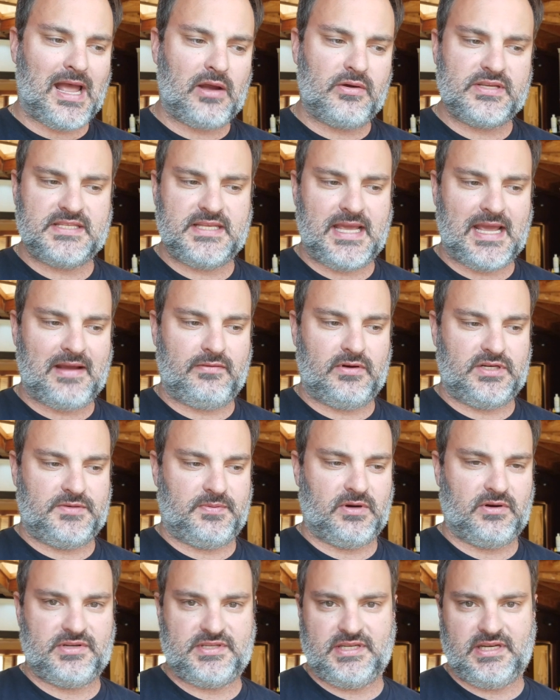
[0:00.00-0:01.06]
how is the
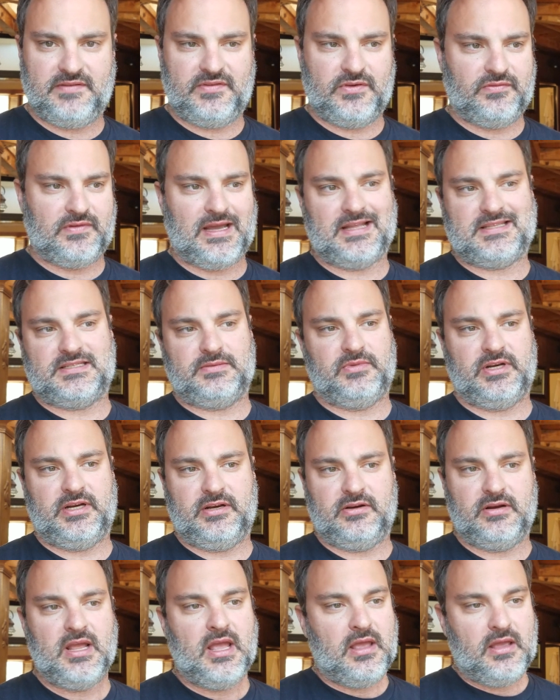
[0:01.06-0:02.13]
average person, if you've got someone
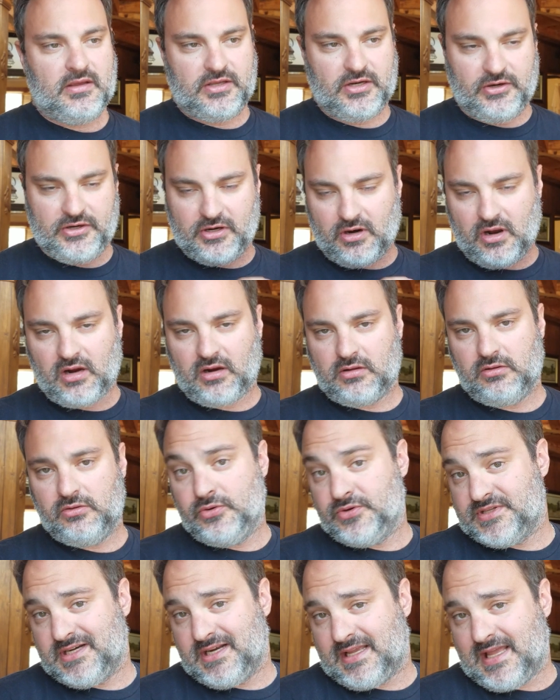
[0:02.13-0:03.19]
in your uncle
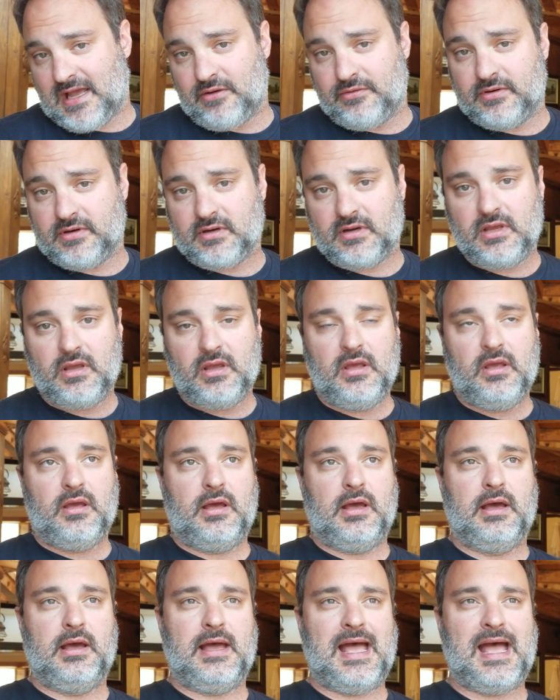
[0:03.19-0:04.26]
who's an accountant,
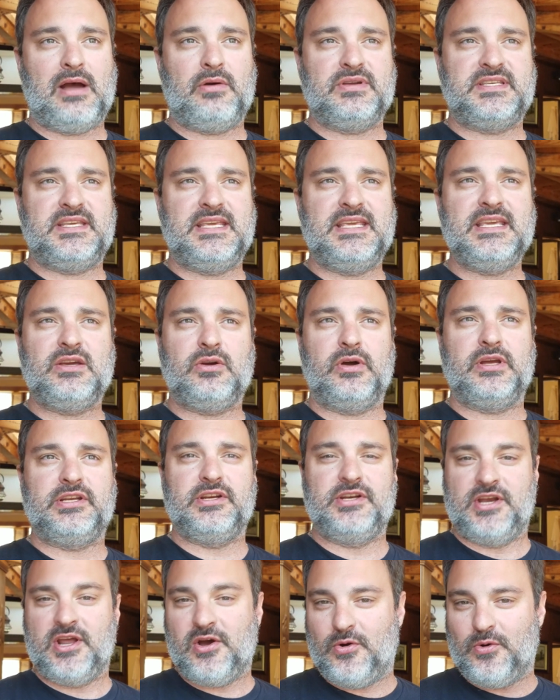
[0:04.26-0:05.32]
how is he going
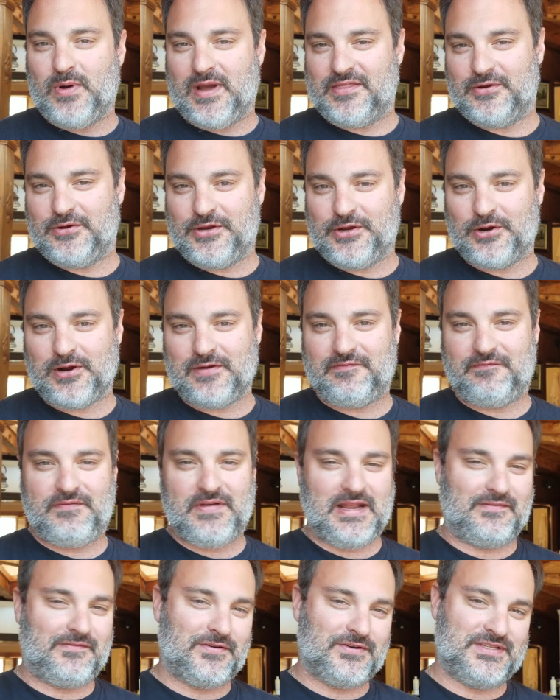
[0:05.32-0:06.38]
to know whether you're a
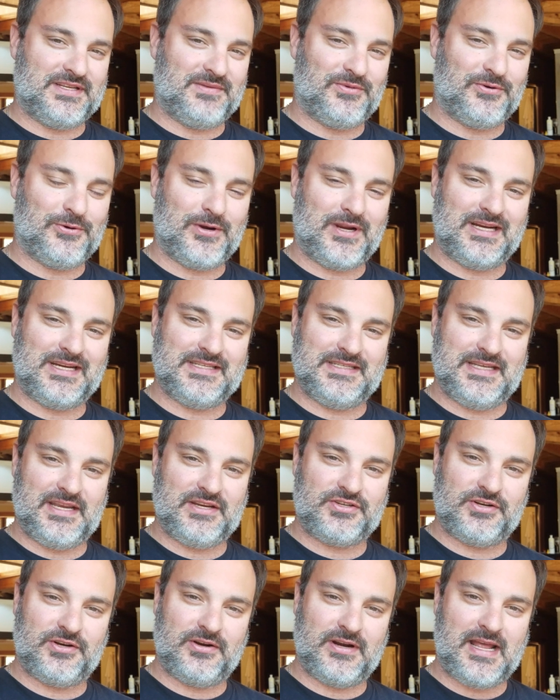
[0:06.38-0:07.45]
fit for some
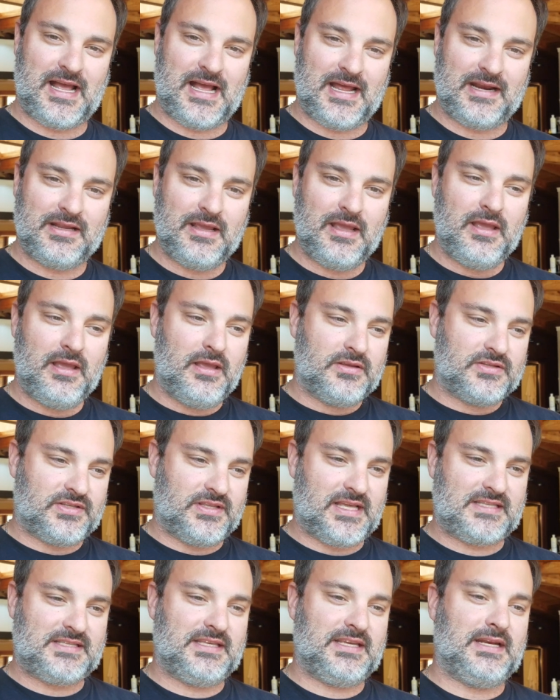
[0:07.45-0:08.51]
organization or not?
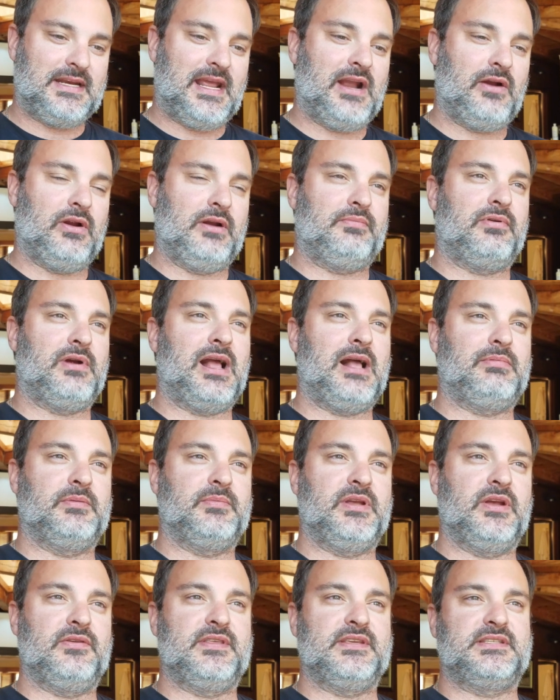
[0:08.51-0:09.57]
So that's the inherent
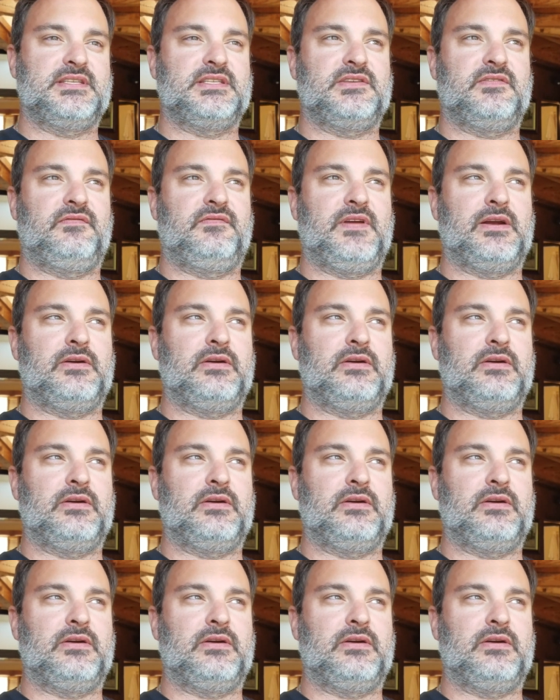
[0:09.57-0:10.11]
problem here. This is a